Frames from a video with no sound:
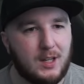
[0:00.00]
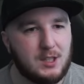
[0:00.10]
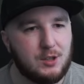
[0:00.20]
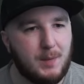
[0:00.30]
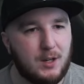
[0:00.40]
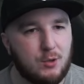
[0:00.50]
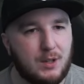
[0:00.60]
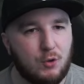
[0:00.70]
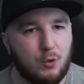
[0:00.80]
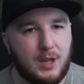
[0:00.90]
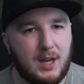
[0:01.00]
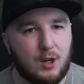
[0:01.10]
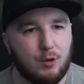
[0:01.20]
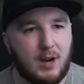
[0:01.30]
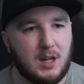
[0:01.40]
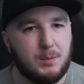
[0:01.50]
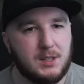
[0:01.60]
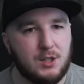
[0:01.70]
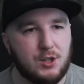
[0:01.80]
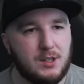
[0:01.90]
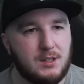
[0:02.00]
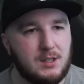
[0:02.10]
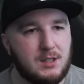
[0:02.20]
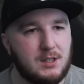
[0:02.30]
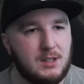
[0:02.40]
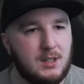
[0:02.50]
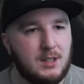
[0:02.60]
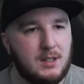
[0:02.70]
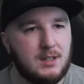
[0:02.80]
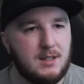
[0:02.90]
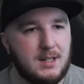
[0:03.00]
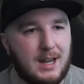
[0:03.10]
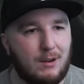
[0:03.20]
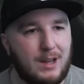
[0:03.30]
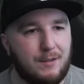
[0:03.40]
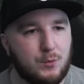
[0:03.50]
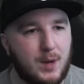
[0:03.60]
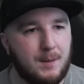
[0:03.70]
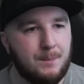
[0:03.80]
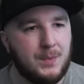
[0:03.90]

Let's just make sure they've got all their correct positions. Diaw left wing.